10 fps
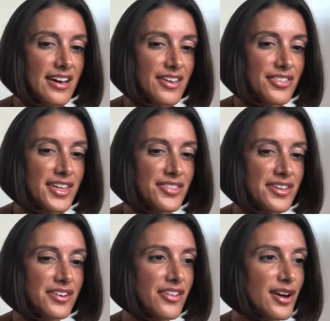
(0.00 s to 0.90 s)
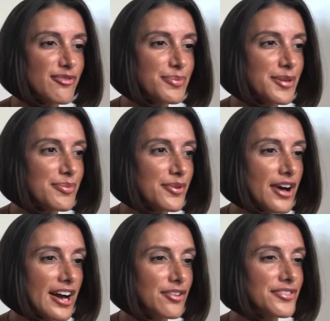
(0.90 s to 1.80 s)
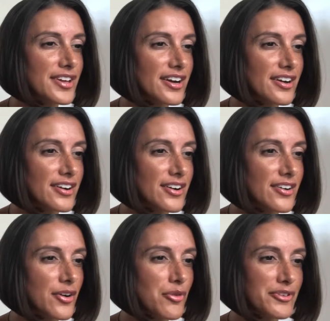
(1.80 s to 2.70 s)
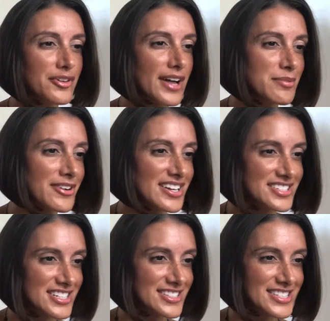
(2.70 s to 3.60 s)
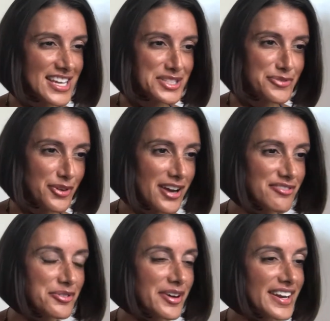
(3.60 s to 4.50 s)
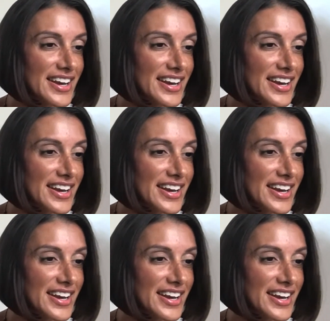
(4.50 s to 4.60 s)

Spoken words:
I think that a lot of people out there over glamorize it and say it's for everyone,